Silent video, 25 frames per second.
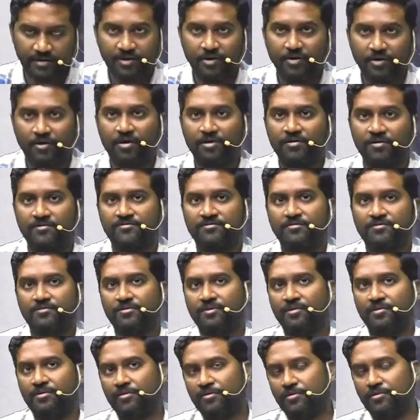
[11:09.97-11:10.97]
He
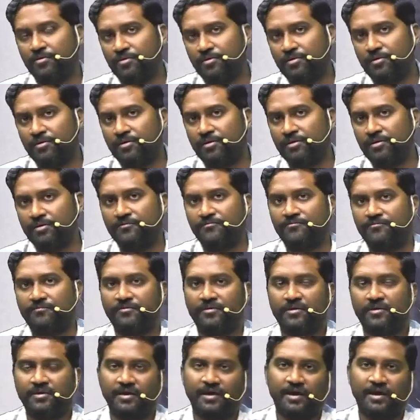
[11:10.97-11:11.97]
also looked
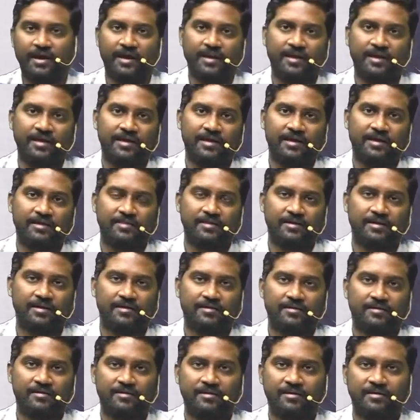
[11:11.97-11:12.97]
for any
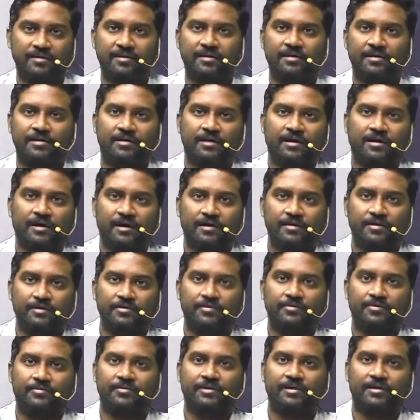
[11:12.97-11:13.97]
other
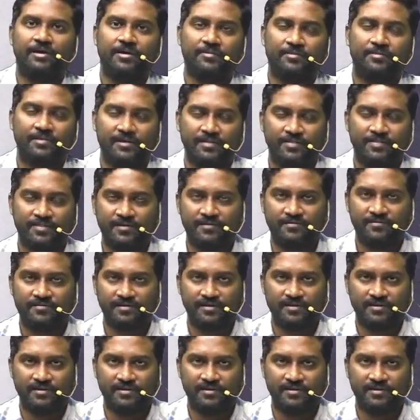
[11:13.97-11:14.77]
new name in the